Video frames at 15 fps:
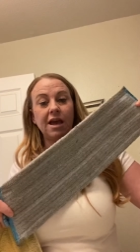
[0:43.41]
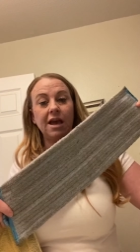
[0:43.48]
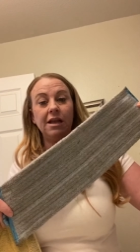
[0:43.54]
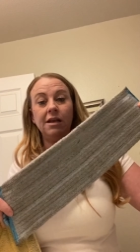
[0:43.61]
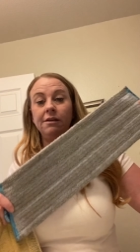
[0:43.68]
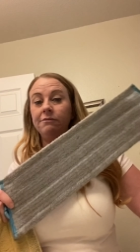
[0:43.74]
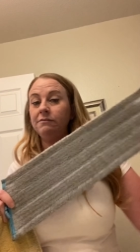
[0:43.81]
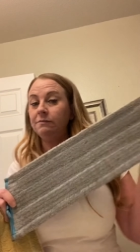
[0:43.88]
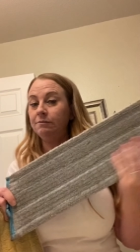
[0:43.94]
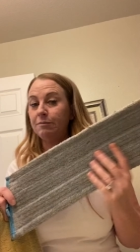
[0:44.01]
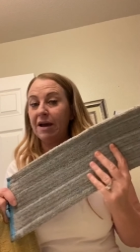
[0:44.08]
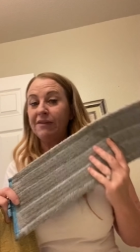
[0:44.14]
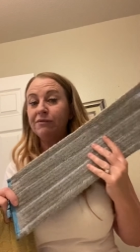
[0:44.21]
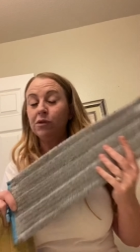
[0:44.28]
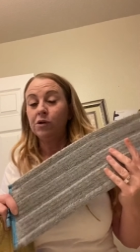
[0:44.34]
and
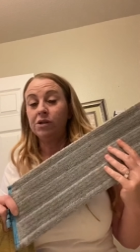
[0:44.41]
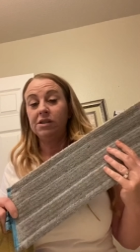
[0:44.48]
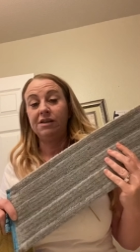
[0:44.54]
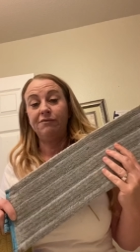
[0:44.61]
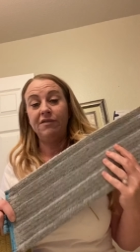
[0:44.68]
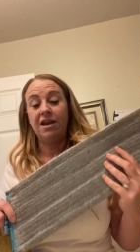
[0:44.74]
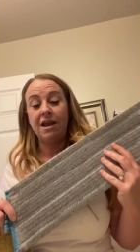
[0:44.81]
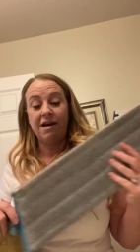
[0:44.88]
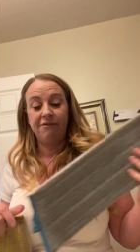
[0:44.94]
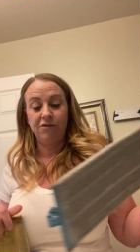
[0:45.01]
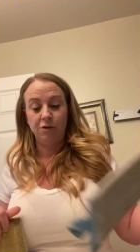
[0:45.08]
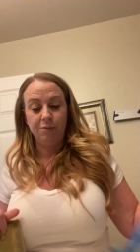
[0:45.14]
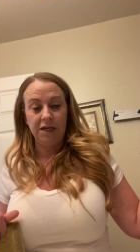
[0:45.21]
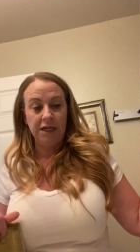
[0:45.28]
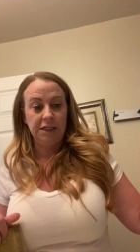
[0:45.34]
my floors have
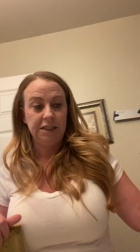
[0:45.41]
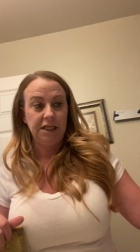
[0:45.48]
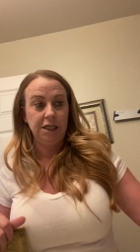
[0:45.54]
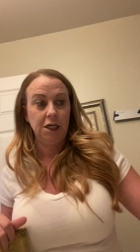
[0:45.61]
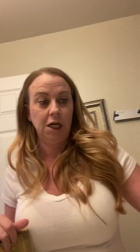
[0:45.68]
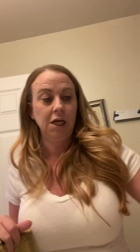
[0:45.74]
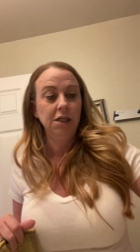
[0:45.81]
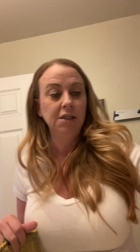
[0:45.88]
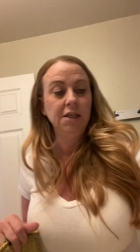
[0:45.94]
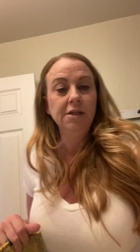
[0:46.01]
never been cleaner